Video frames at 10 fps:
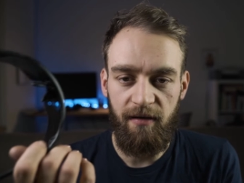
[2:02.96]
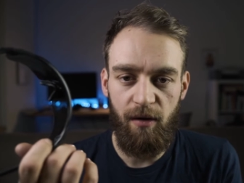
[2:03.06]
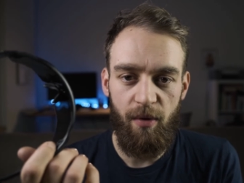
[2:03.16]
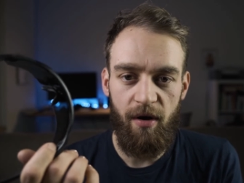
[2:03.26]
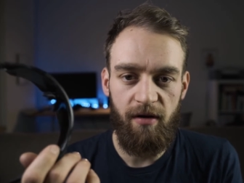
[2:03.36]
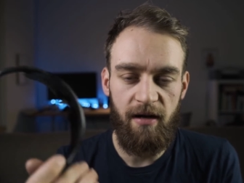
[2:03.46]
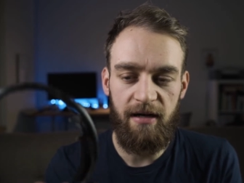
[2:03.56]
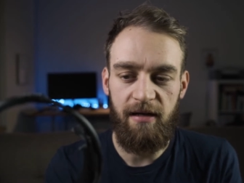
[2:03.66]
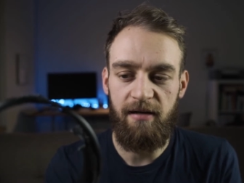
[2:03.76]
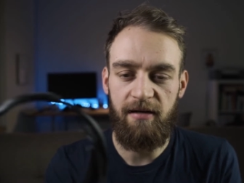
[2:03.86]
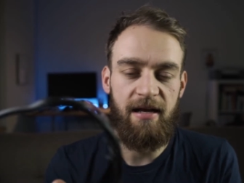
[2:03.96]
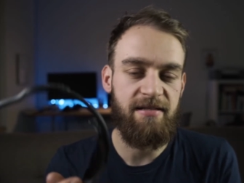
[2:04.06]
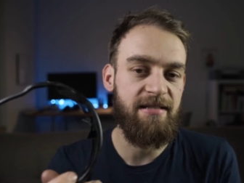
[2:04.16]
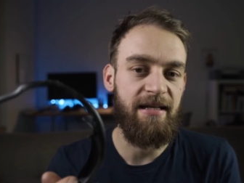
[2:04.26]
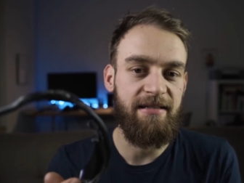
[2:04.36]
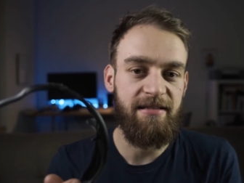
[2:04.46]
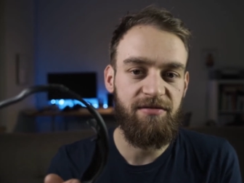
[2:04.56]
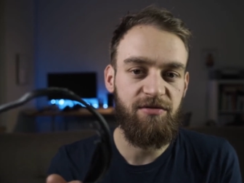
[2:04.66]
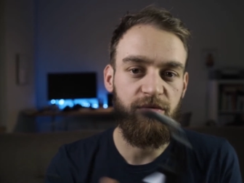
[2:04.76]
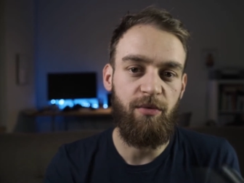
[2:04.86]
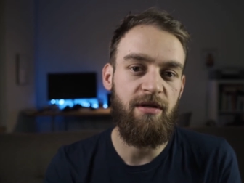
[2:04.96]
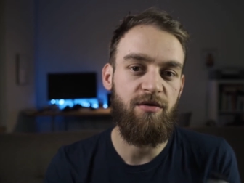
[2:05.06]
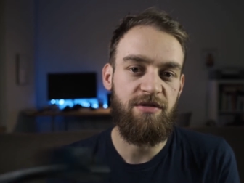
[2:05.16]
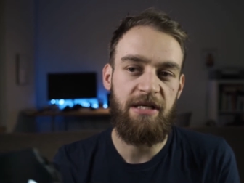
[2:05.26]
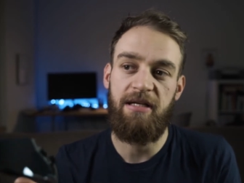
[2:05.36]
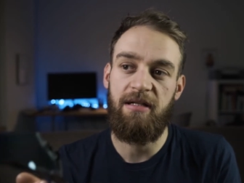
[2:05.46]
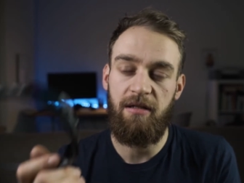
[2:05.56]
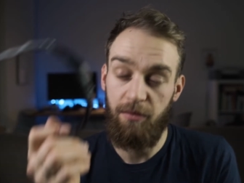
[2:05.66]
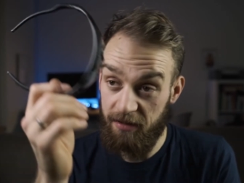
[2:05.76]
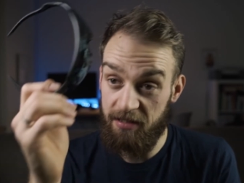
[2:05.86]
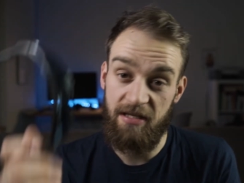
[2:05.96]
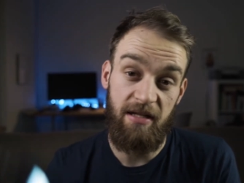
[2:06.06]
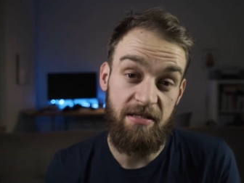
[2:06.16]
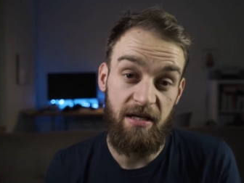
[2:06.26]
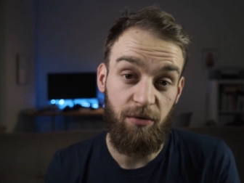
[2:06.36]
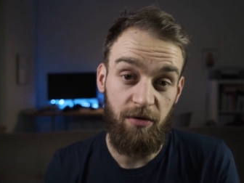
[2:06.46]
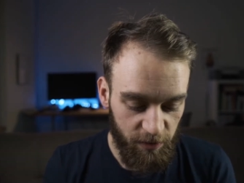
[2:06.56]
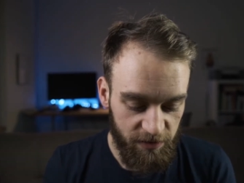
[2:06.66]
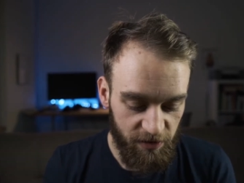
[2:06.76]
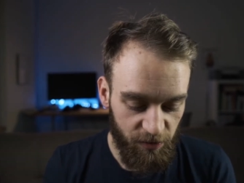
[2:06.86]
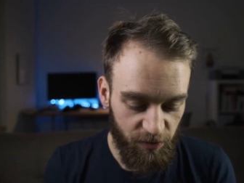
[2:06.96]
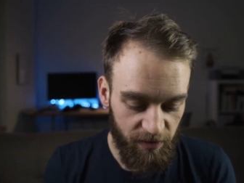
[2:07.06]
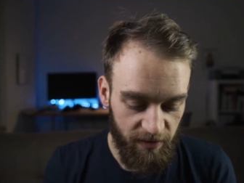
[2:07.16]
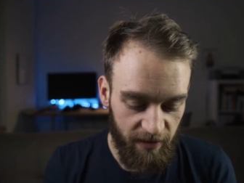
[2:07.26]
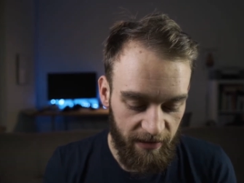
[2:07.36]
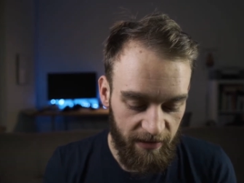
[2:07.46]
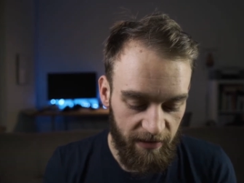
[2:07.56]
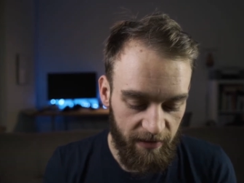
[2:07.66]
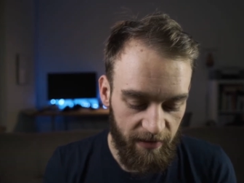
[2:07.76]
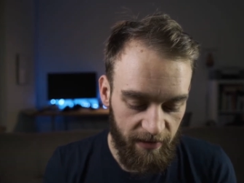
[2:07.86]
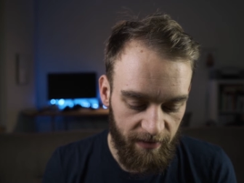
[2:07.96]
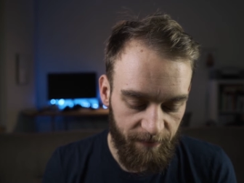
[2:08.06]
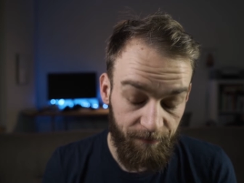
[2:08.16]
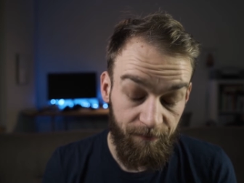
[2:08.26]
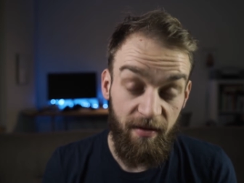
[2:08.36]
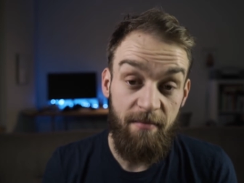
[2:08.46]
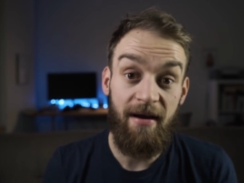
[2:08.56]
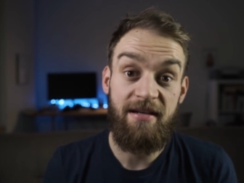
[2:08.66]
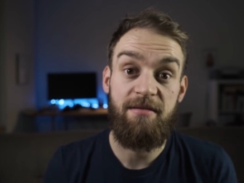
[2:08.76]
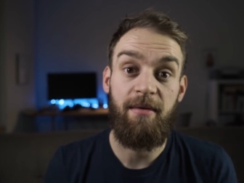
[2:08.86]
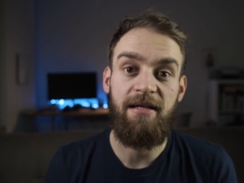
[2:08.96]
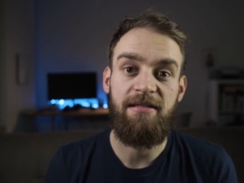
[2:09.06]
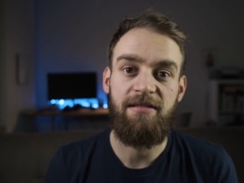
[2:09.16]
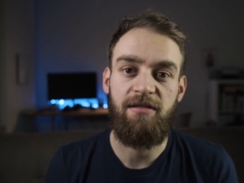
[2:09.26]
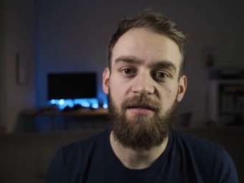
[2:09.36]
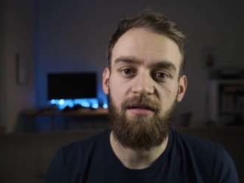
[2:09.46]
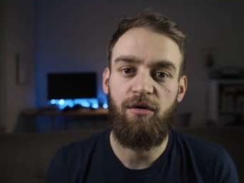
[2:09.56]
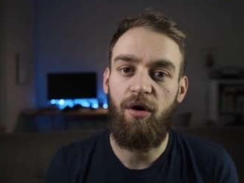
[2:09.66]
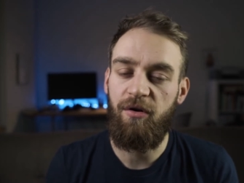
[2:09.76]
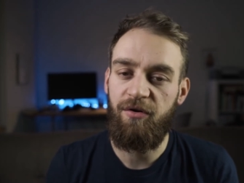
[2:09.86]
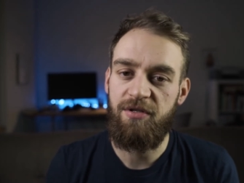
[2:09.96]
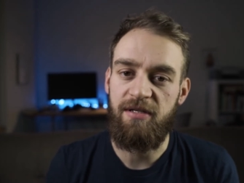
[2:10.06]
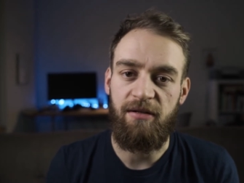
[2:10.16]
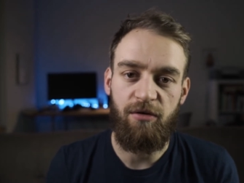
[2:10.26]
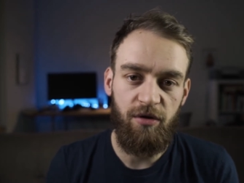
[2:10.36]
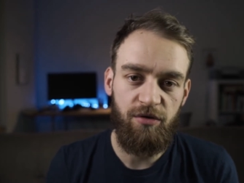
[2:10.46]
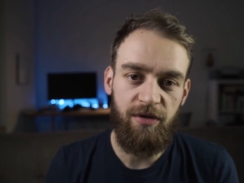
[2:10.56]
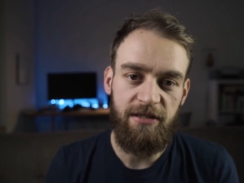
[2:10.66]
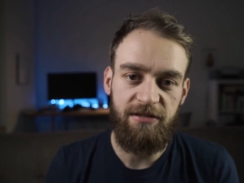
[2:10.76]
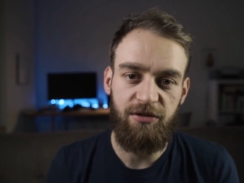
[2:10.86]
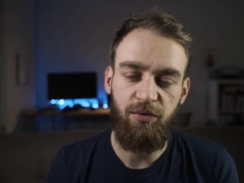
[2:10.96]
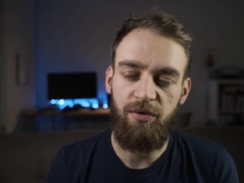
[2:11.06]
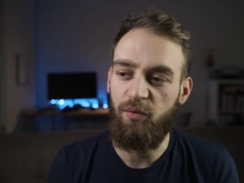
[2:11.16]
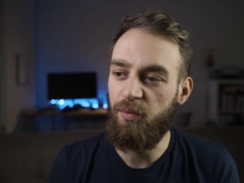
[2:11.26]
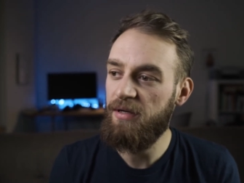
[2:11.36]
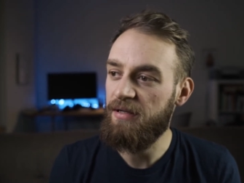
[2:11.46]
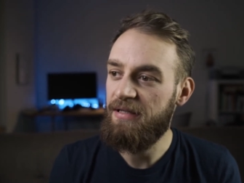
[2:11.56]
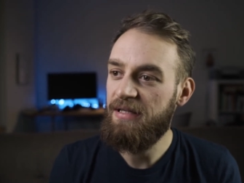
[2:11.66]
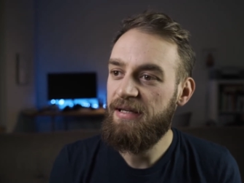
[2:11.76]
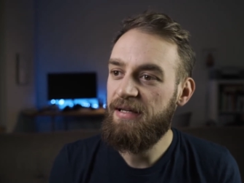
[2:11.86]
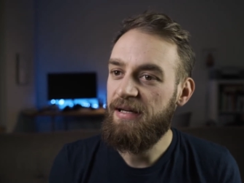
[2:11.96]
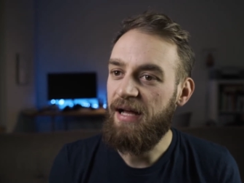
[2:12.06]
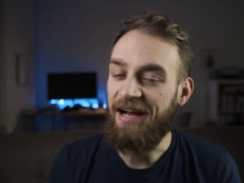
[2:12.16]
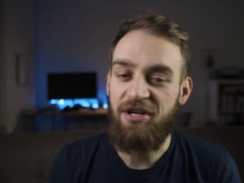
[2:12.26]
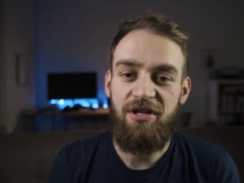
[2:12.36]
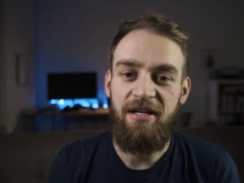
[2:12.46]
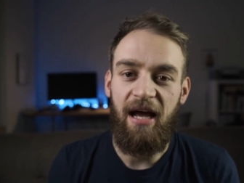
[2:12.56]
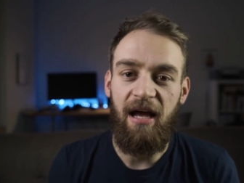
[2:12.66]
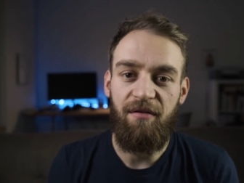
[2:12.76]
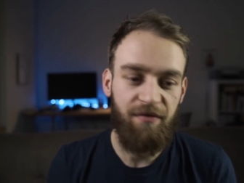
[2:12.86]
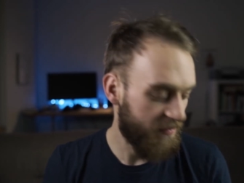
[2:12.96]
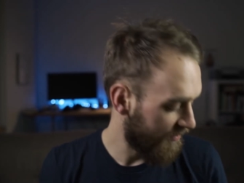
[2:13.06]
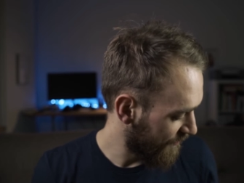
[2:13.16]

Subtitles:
wearing glasses like this when you cycle when the sun's out. Also they maximize colors and contrast, so you will actually have